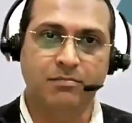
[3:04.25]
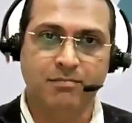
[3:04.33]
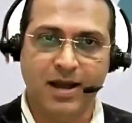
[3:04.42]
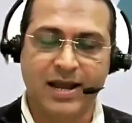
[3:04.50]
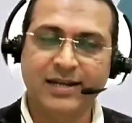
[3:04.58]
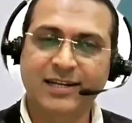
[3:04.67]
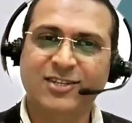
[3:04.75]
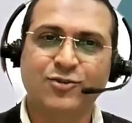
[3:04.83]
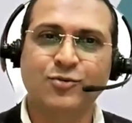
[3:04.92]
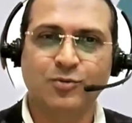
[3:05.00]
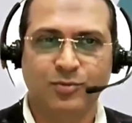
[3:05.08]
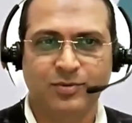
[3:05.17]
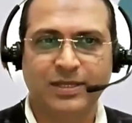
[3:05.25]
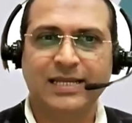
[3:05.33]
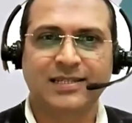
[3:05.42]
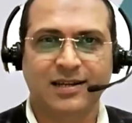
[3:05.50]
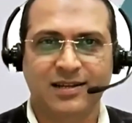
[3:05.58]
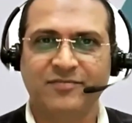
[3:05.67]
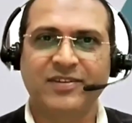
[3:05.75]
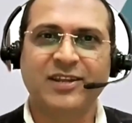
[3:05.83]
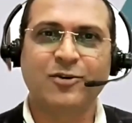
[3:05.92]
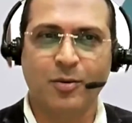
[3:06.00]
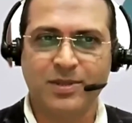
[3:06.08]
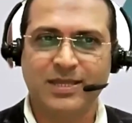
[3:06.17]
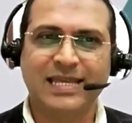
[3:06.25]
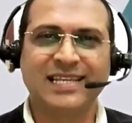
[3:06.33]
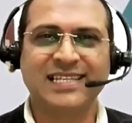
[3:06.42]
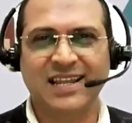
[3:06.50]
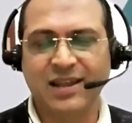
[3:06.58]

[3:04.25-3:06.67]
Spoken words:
mind, so these are the very common things,